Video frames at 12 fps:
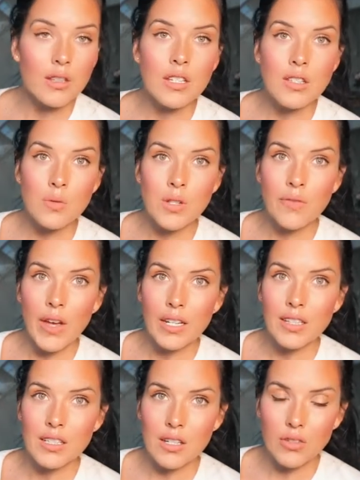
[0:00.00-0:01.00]
This was a
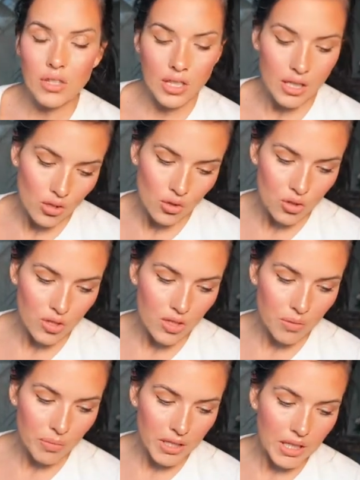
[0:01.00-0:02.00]
fact that definitely
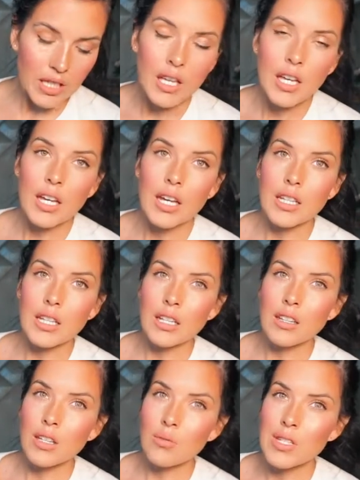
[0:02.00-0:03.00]
interested me.
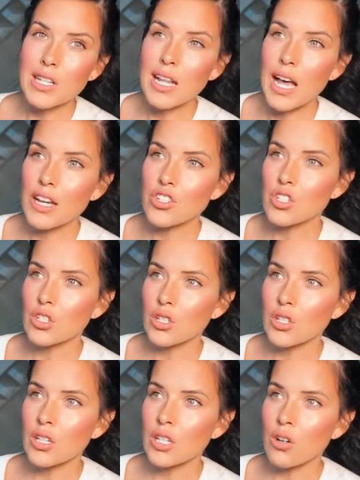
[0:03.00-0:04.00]
I think it was last
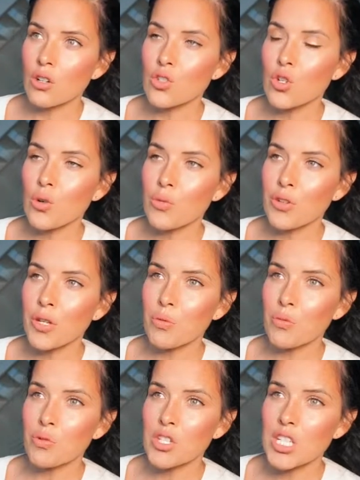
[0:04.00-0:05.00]
year in October, they
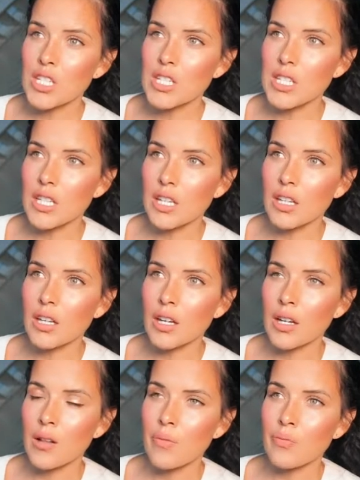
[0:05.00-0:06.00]
were predicting
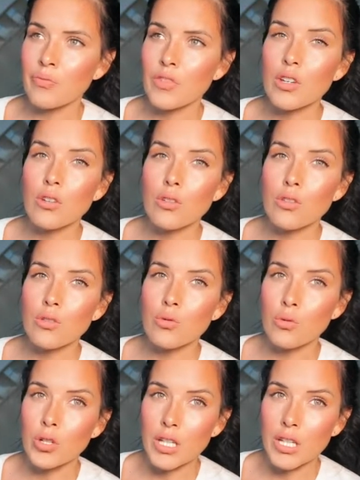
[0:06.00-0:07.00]

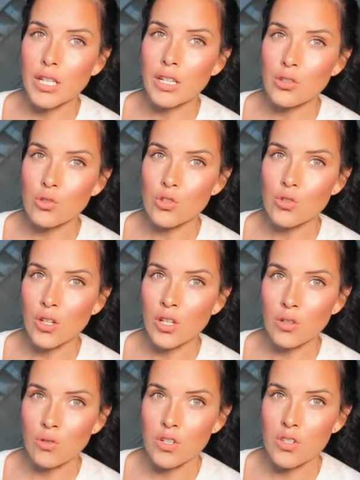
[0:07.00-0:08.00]
3 interest rate
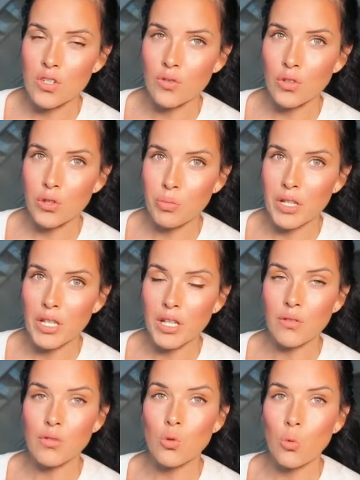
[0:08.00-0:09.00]
increases for the
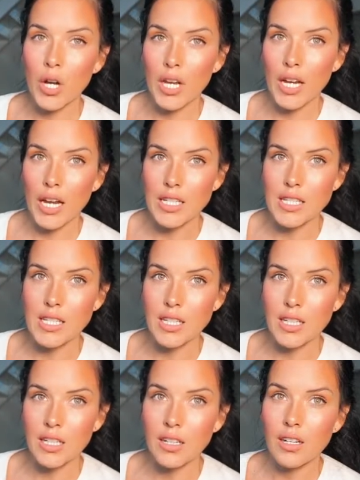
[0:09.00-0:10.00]
beginning of
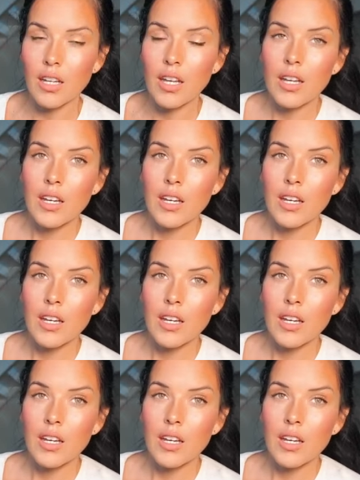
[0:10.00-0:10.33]
2019.